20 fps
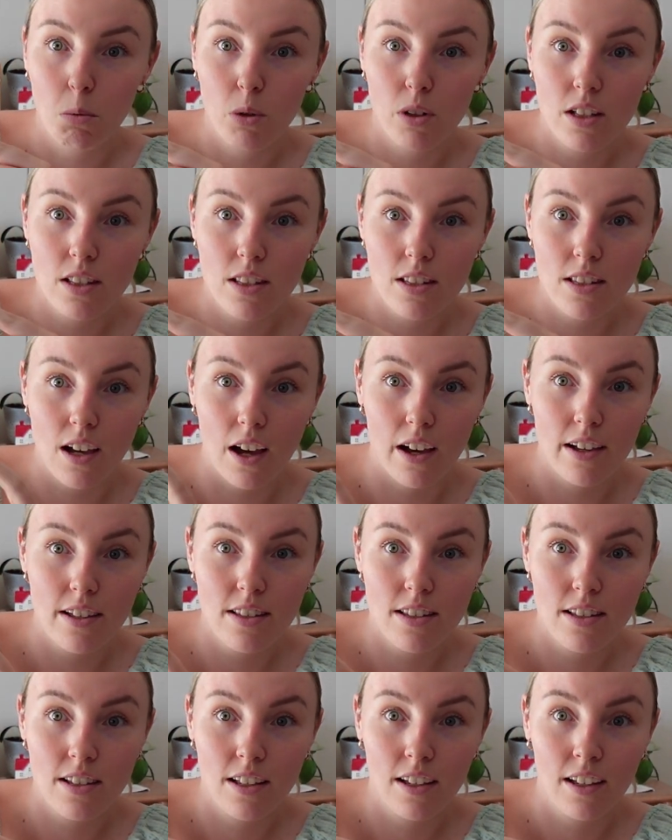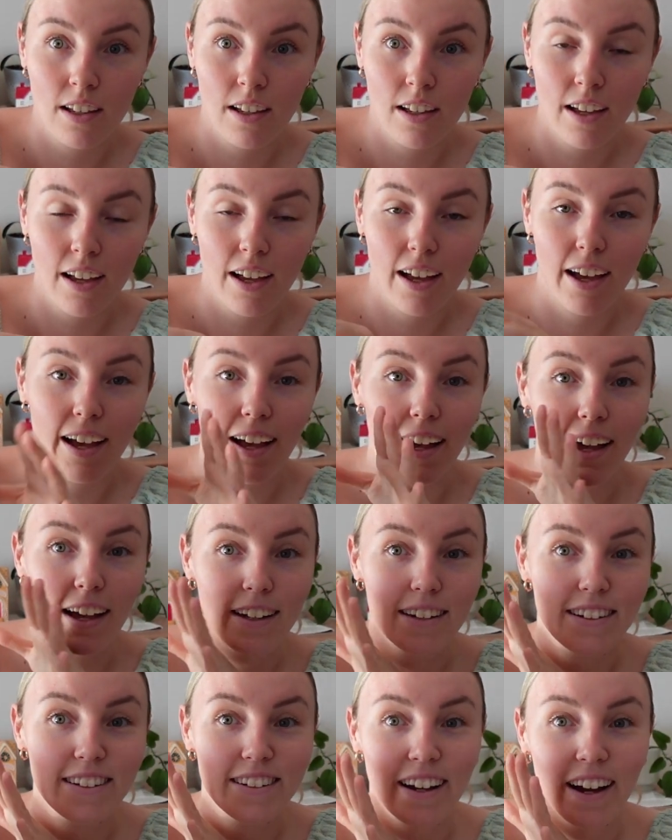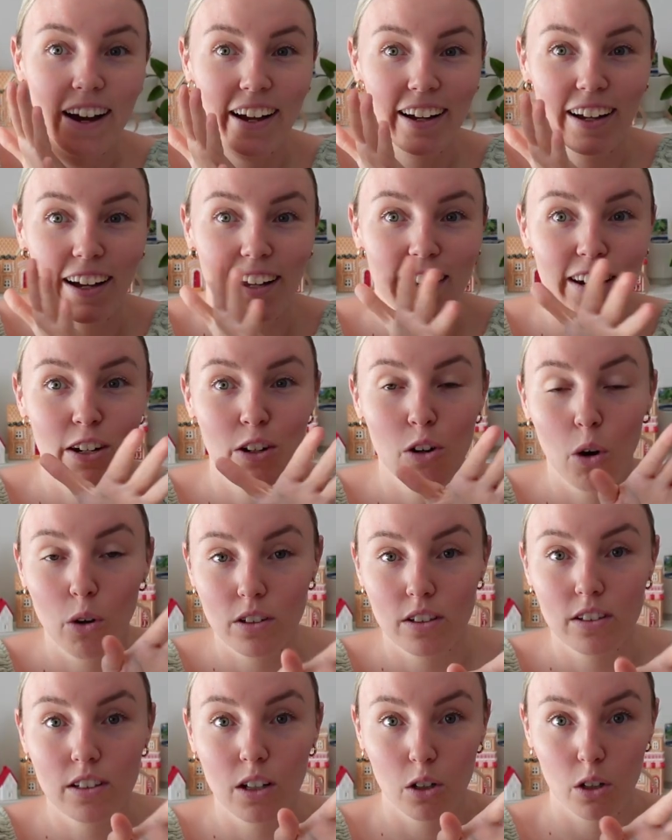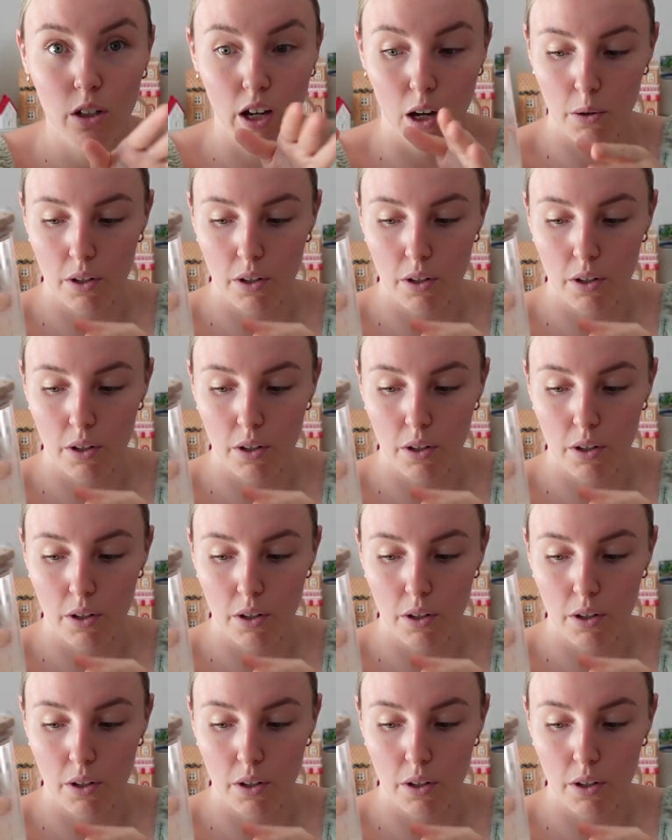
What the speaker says: in size, and I cannot tell you how